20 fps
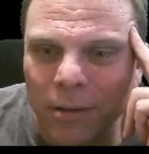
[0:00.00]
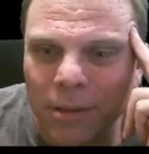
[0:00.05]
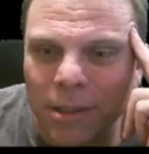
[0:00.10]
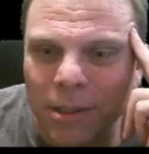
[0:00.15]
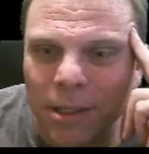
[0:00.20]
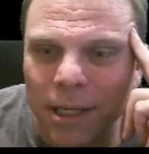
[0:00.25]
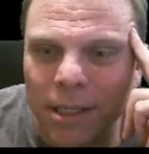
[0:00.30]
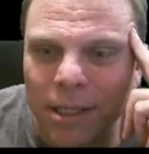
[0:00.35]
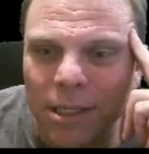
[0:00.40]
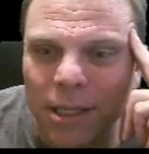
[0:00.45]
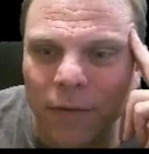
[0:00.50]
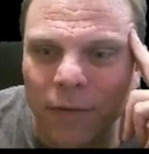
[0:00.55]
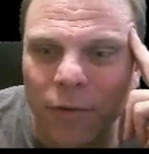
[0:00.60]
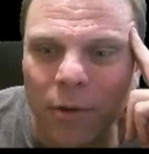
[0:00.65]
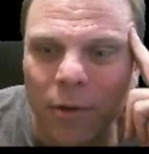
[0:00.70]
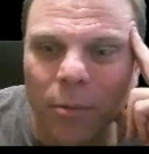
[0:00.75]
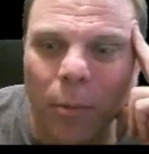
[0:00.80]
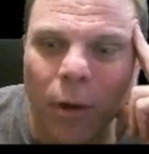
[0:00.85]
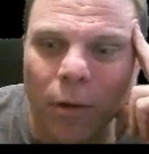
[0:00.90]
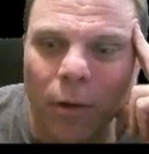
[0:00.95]
6
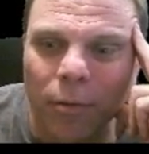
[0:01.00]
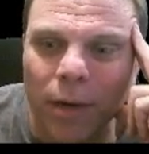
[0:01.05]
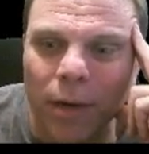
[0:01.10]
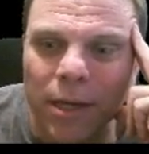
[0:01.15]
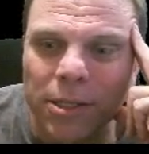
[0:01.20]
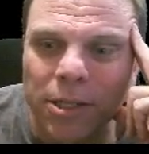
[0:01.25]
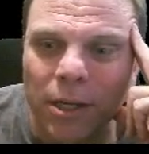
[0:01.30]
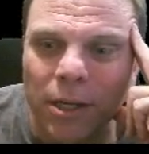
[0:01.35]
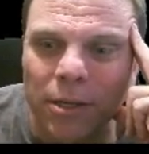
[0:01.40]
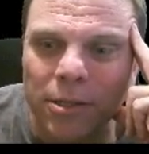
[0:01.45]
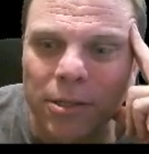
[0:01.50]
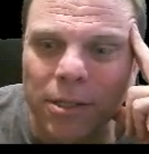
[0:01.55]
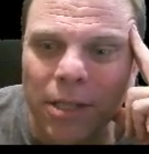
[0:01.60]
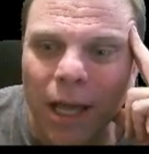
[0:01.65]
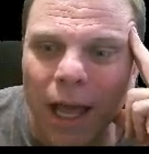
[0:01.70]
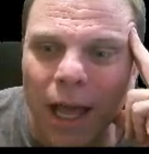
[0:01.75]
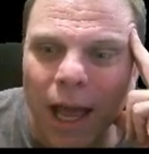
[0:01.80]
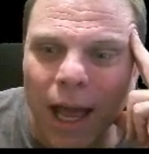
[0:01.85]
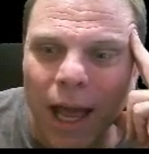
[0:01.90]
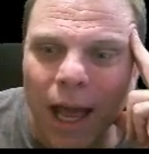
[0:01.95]
different mole ratios.
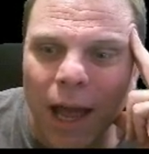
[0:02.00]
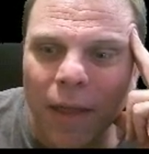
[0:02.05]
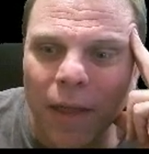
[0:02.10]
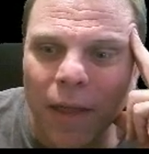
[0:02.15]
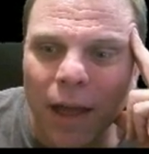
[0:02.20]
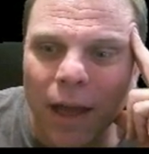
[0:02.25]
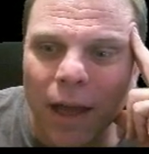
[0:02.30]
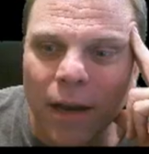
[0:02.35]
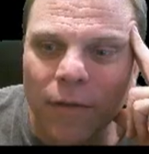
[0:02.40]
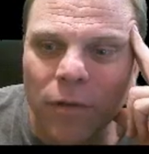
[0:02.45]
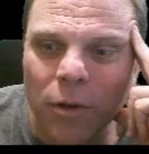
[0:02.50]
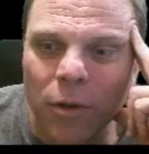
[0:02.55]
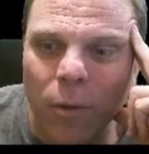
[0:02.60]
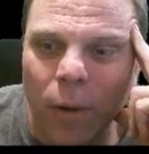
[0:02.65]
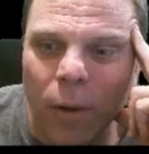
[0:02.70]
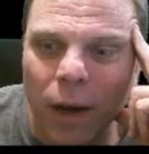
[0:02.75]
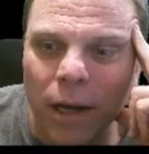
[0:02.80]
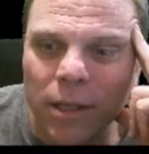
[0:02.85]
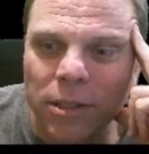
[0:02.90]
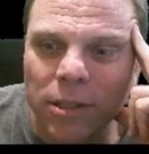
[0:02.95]
And then if you
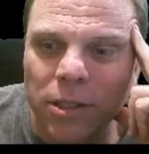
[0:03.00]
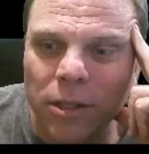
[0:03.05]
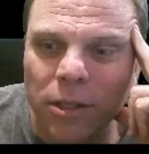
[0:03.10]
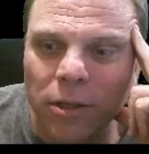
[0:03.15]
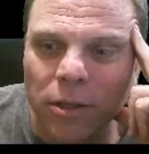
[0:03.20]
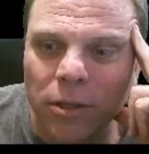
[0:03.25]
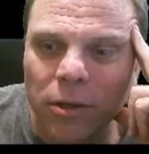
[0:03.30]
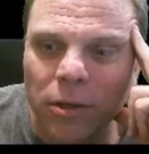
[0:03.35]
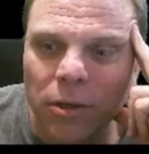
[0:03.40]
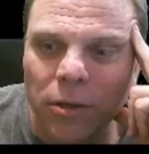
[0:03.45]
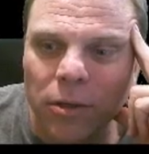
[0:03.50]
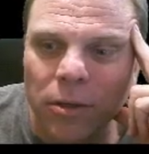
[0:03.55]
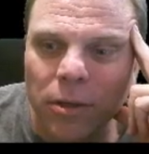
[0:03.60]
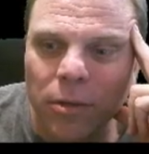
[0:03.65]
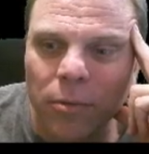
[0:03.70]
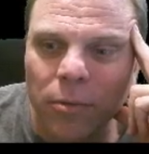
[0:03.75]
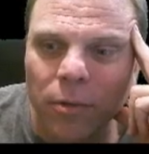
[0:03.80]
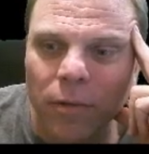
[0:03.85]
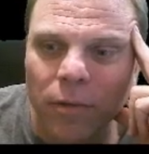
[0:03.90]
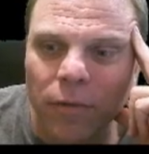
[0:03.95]
wanted to
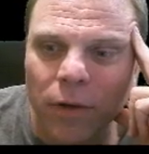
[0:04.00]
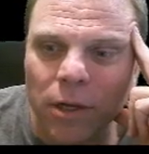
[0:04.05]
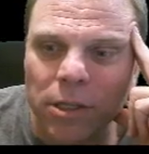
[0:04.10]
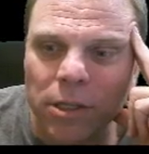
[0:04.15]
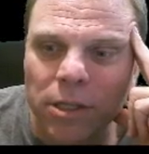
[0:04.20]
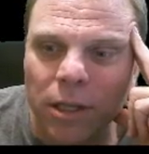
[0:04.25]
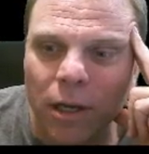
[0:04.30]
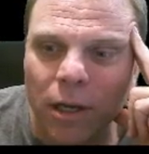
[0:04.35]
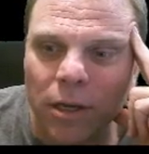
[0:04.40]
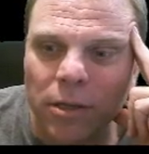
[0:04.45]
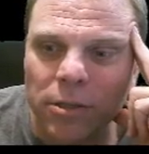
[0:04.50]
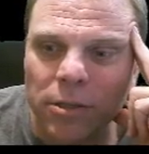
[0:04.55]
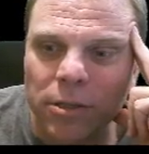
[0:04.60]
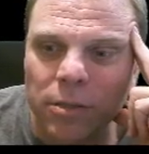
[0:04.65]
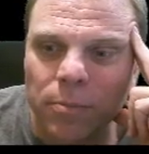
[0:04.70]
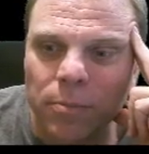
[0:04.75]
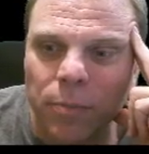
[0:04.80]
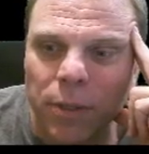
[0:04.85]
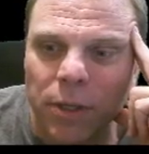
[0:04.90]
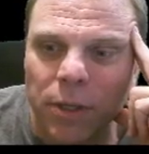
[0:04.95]
reverse
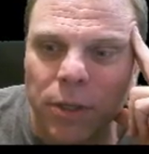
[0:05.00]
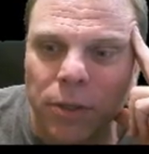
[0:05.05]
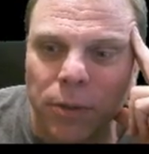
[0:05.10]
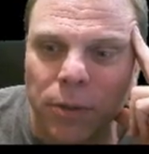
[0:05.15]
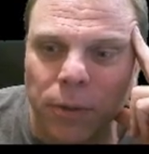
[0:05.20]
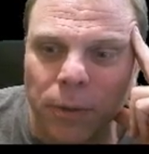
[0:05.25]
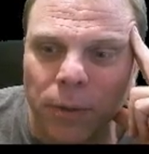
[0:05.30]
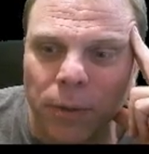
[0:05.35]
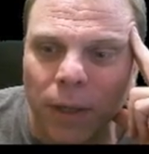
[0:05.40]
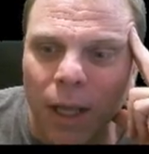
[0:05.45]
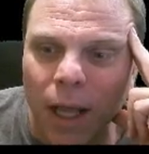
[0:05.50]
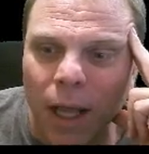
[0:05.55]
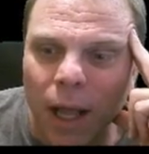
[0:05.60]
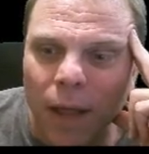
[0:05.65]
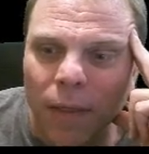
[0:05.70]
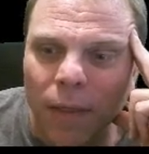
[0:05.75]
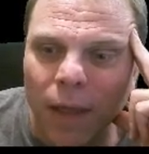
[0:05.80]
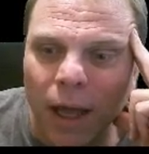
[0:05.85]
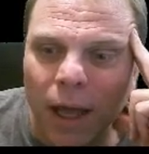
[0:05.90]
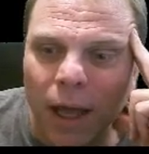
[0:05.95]
those,
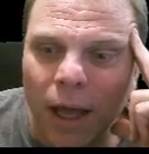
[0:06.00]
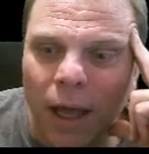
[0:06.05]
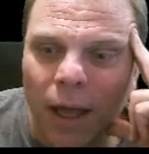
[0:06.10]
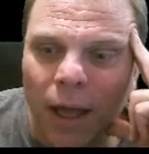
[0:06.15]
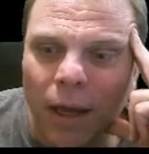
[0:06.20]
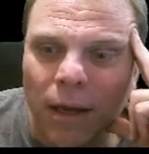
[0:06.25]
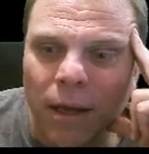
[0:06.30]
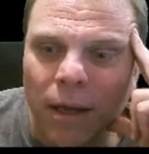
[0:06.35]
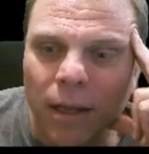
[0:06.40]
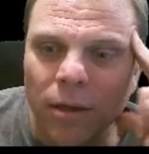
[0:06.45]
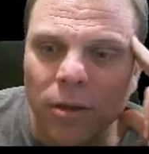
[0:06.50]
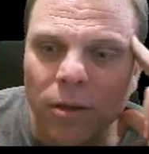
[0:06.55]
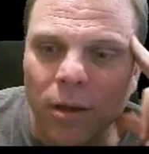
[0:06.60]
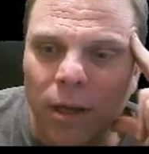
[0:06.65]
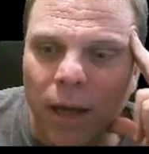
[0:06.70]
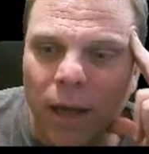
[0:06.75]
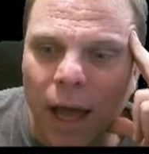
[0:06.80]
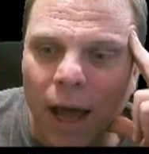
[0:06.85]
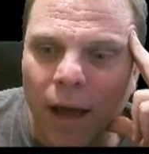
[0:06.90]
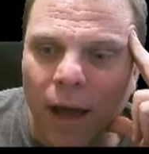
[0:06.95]
then you
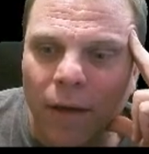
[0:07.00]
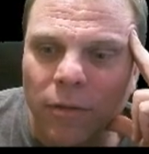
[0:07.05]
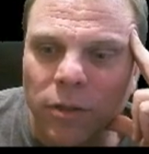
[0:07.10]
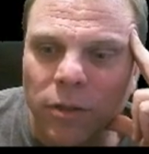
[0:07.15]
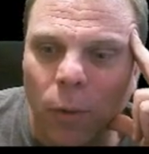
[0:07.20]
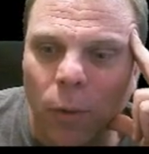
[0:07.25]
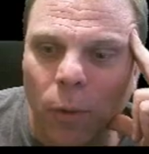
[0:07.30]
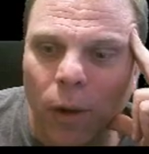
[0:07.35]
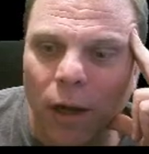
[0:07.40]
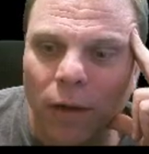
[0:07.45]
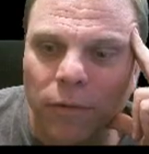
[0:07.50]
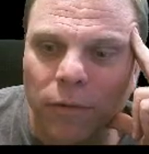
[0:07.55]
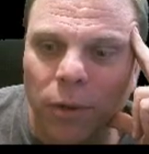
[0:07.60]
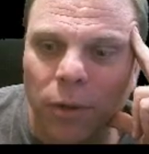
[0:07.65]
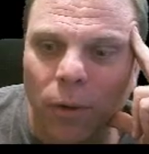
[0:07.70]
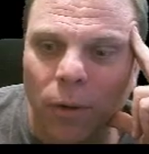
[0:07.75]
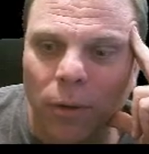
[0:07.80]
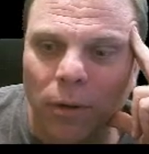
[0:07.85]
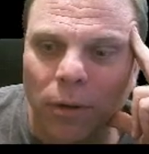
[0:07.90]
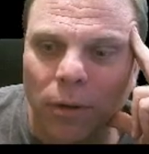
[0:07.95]
could have 12
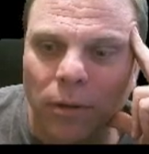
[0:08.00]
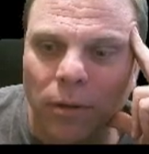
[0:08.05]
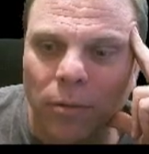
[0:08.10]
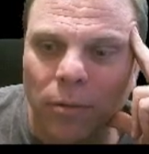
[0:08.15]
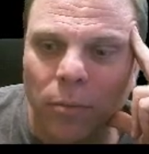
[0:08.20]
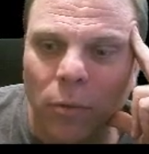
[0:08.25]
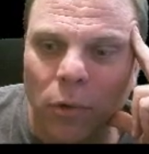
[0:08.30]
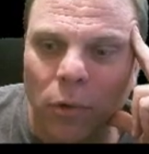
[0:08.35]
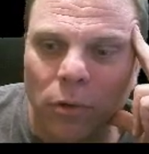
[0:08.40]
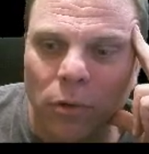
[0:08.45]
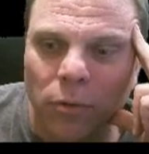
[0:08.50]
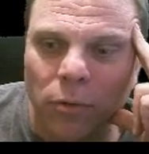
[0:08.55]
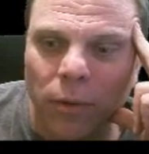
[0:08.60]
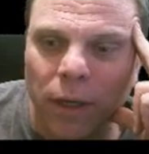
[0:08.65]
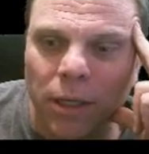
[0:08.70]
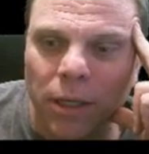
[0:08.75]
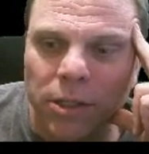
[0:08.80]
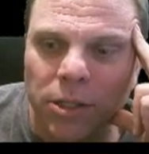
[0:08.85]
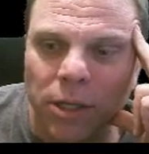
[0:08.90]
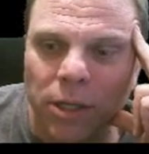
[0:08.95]
total mole
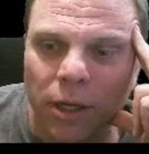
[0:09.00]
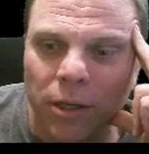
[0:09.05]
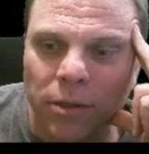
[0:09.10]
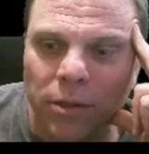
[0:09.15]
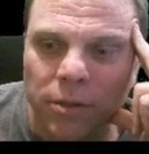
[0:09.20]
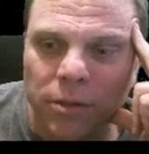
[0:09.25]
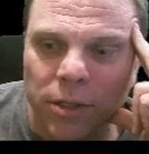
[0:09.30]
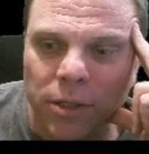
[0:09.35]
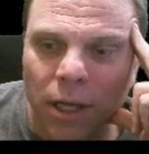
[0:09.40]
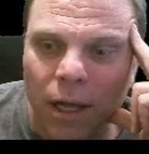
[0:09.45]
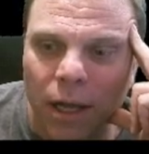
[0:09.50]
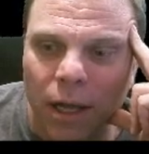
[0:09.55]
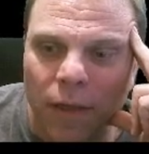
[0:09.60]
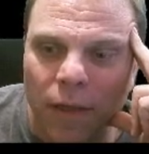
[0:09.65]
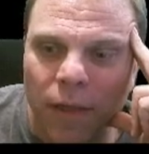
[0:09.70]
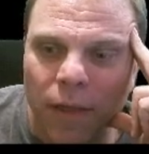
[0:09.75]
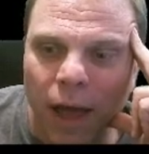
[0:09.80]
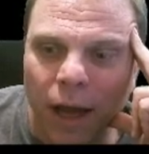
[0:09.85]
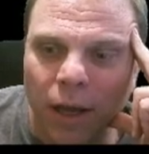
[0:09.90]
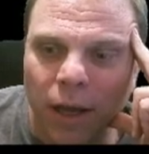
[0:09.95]
ratios
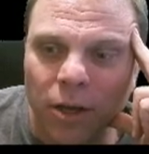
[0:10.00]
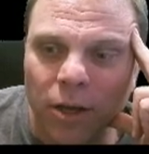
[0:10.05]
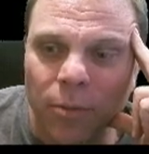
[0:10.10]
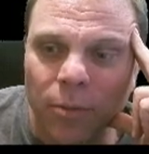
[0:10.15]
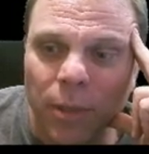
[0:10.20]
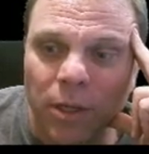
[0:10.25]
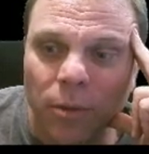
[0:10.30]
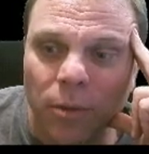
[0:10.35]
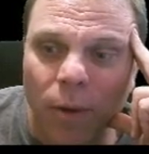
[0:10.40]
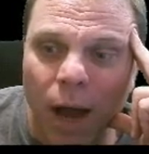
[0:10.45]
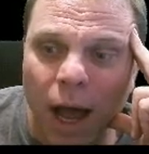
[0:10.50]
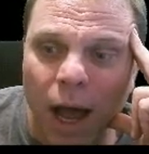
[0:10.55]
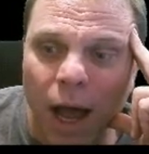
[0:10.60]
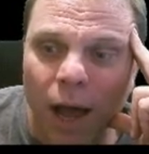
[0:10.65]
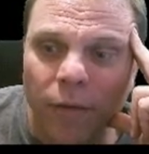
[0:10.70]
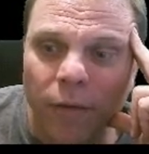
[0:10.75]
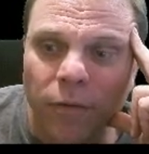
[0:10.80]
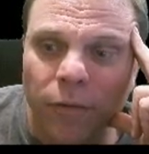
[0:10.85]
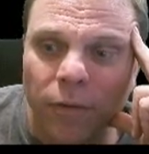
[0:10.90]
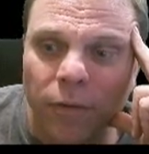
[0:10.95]
that could be
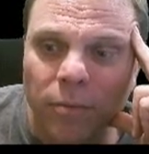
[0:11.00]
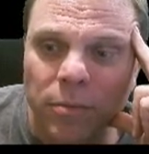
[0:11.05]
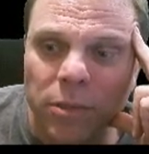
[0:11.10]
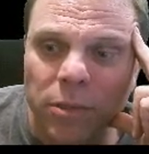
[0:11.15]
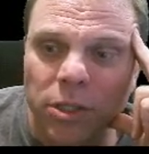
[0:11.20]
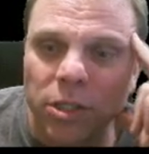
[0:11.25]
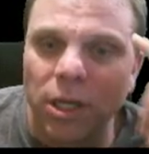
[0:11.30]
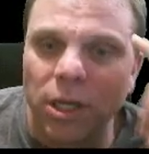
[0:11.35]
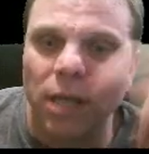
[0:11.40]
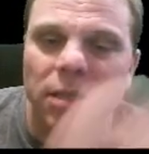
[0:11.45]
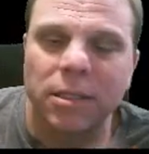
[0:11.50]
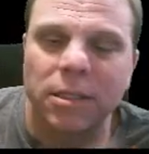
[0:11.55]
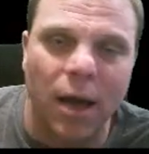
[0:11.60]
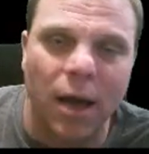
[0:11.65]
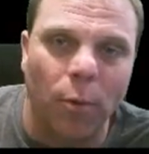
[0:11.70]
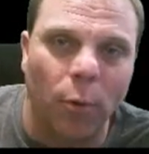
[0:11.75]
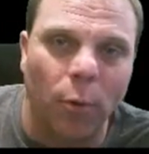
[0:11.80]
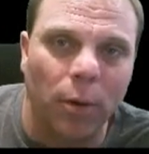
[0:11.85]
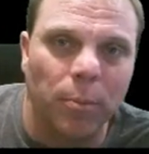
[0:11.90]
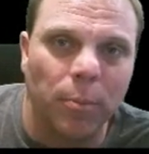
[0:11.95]
derived from just
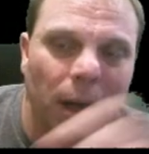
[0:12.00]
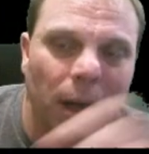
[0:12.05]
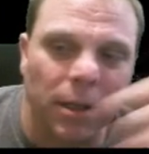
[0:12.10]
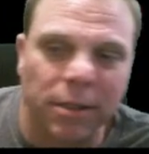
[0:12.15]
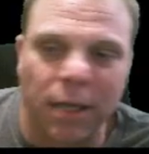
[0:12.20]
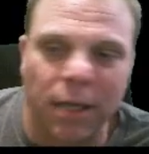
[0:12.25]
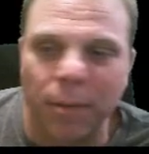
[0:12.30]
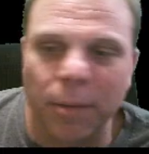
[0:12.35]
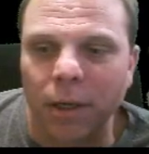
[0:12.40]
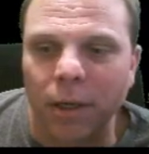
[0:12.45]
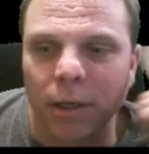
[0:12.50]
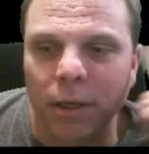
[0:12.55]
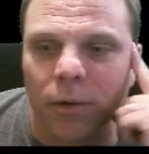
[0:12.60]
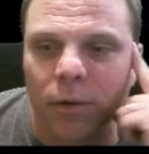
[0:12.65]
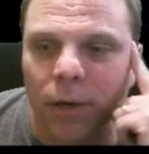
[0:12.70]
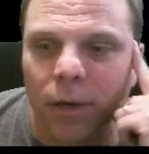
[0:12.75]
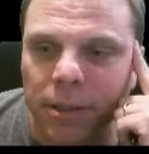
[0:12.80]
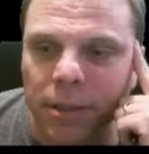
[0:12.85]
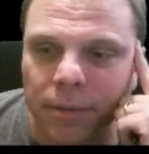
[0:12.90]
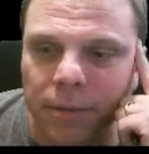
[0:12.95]
that one balanced chemical
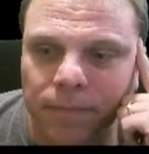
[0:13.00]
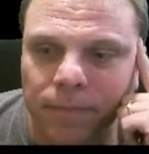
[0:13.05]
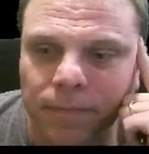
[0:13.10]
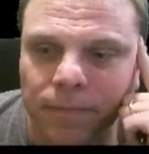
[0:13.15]
equation.